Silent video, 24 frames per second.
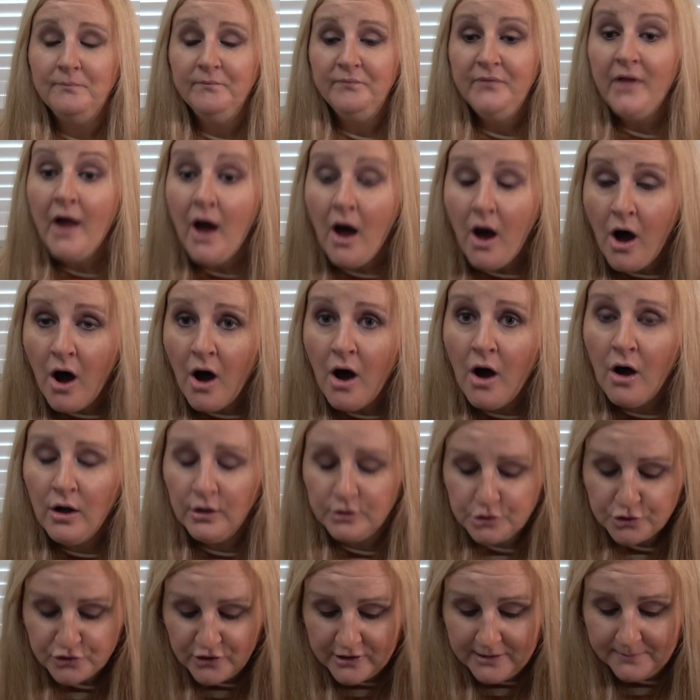there are
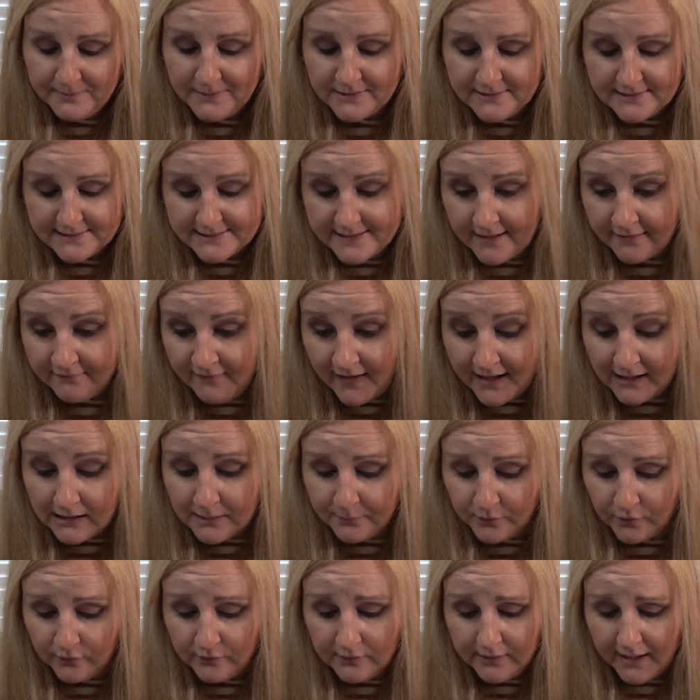treatments
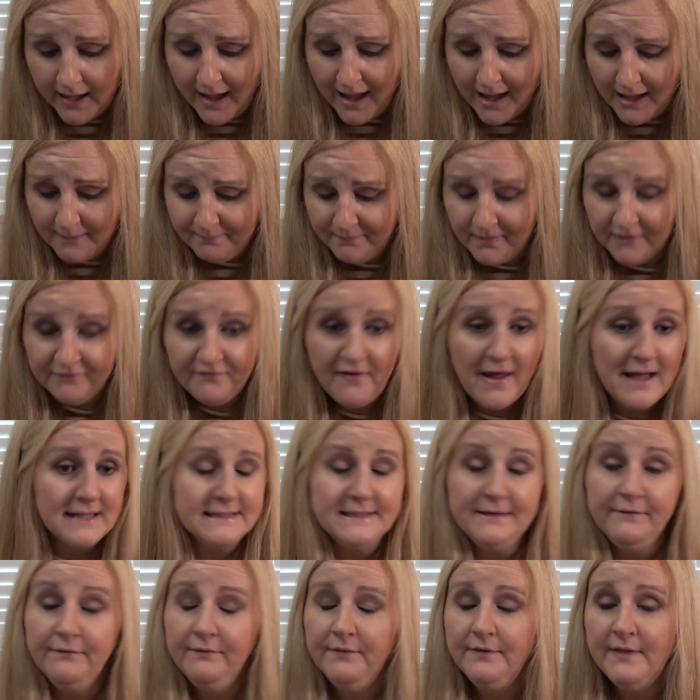available,
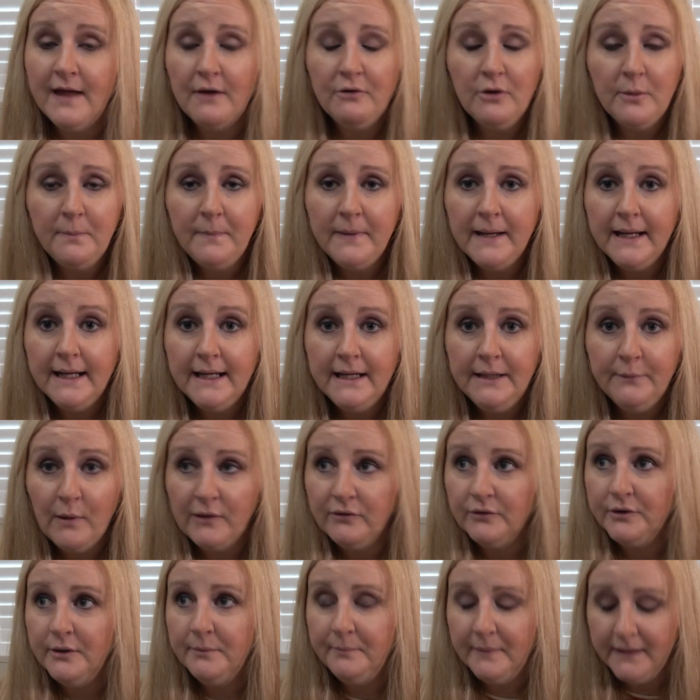effective therapy,
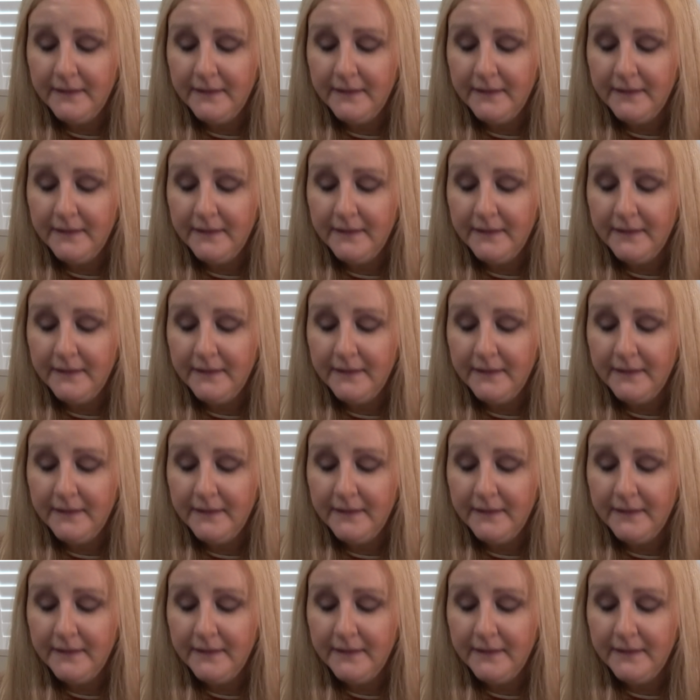whether it